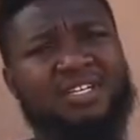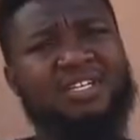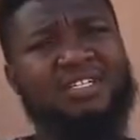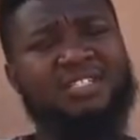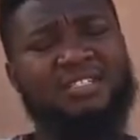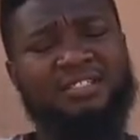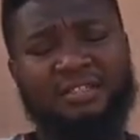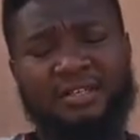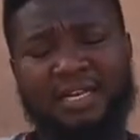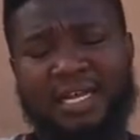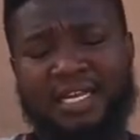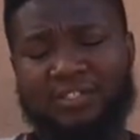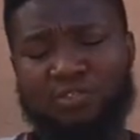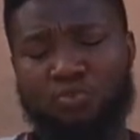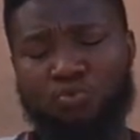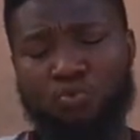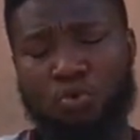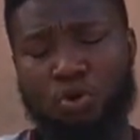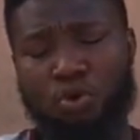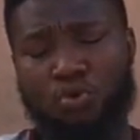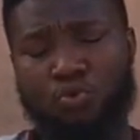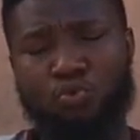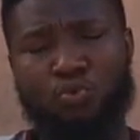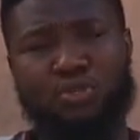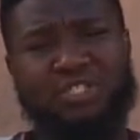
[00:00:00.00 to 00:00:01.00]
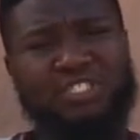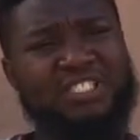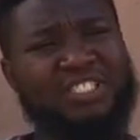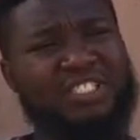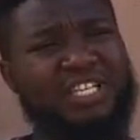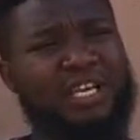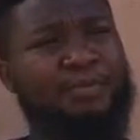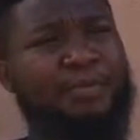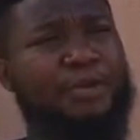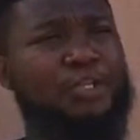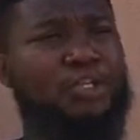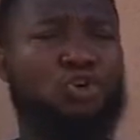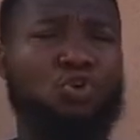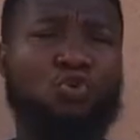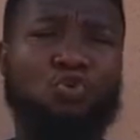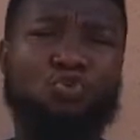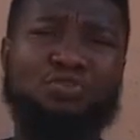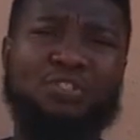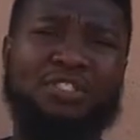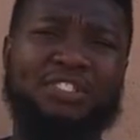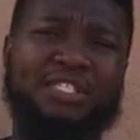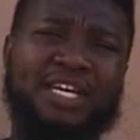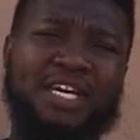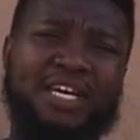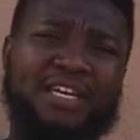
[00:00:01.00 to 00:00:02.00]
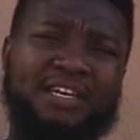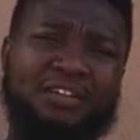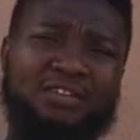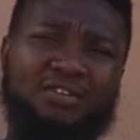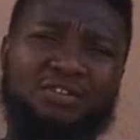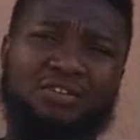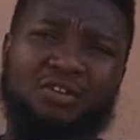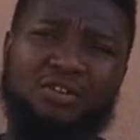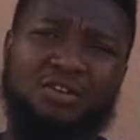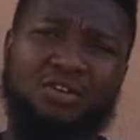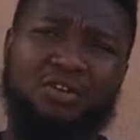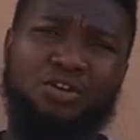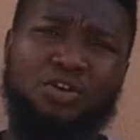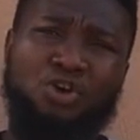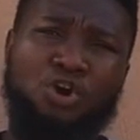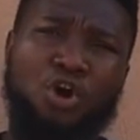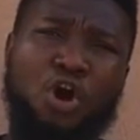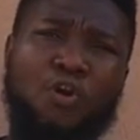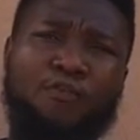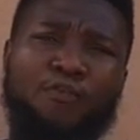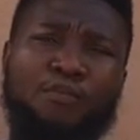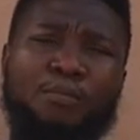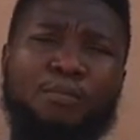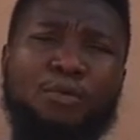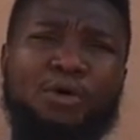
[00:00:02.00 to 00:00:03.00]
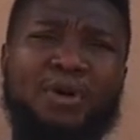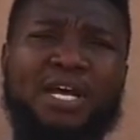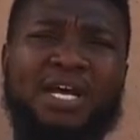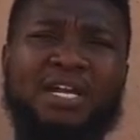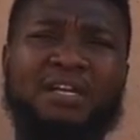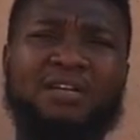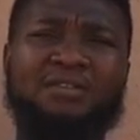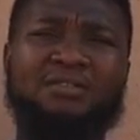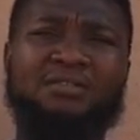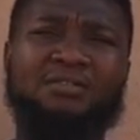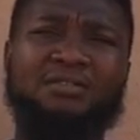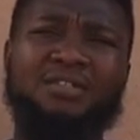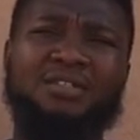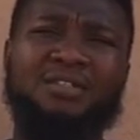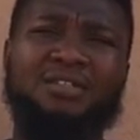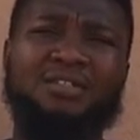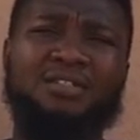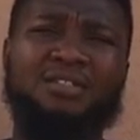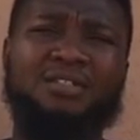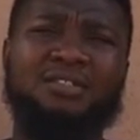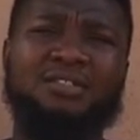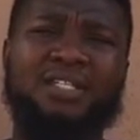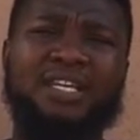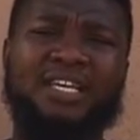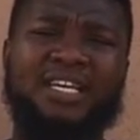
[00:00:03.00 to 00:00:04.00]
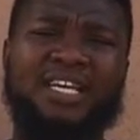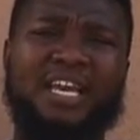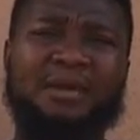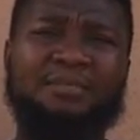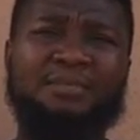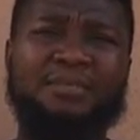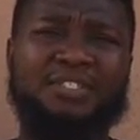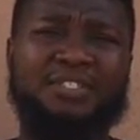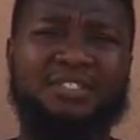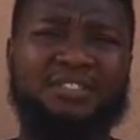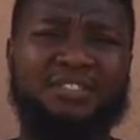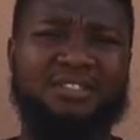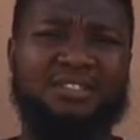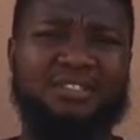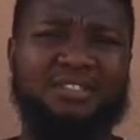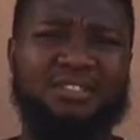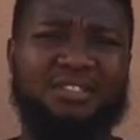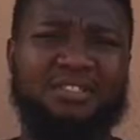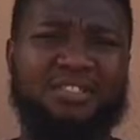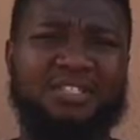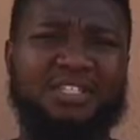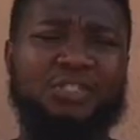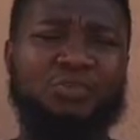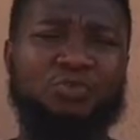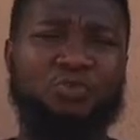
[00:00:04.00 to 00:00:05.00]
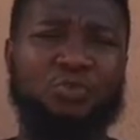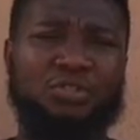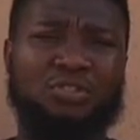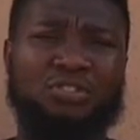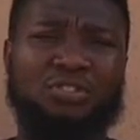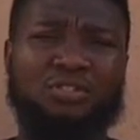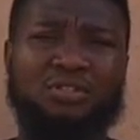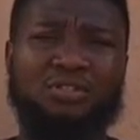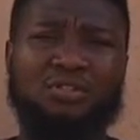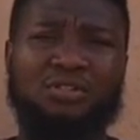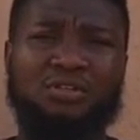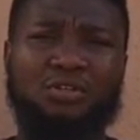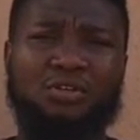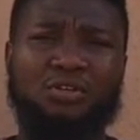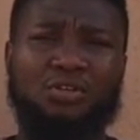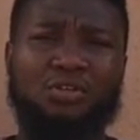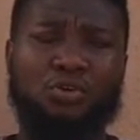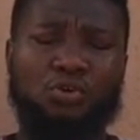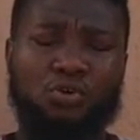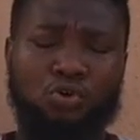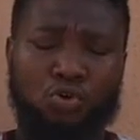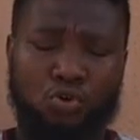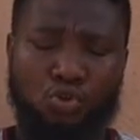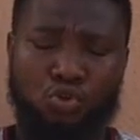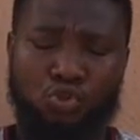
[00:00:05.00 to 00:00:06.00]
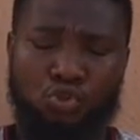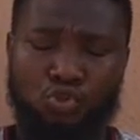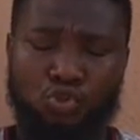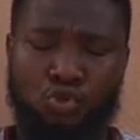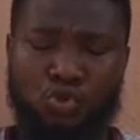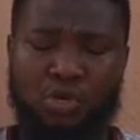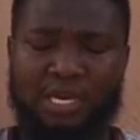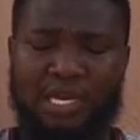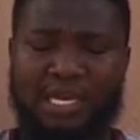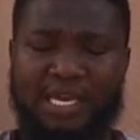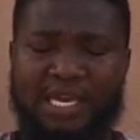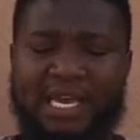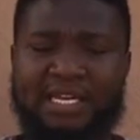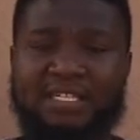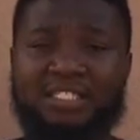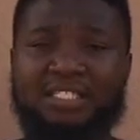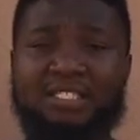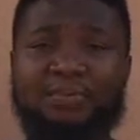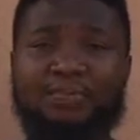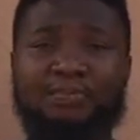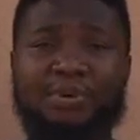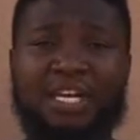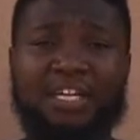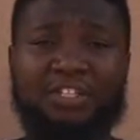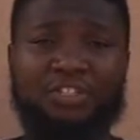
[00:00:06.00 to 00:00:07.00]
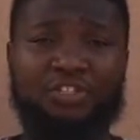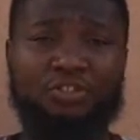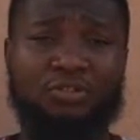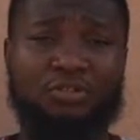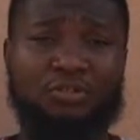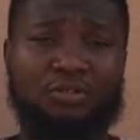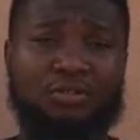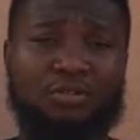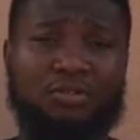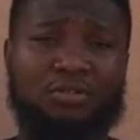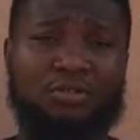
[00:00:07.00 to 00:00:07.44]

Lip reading: The next one, which is a major concern of a modern day chemist, is ozone layer depletion.